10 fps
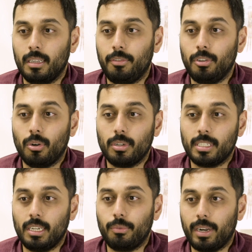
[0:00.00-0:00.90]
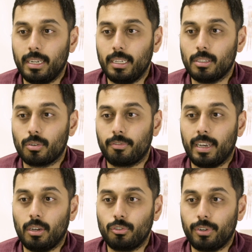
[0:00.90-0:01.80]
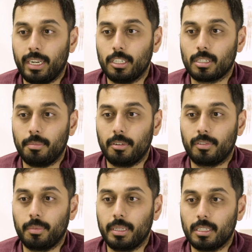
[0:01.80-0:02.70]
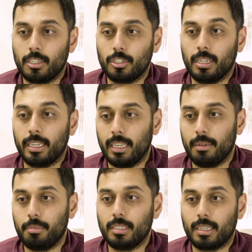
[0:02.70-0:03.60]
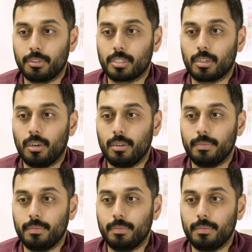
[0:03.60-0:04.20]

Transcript: If you notice any redness or foul drainage coming from the incision, again, please give us a call.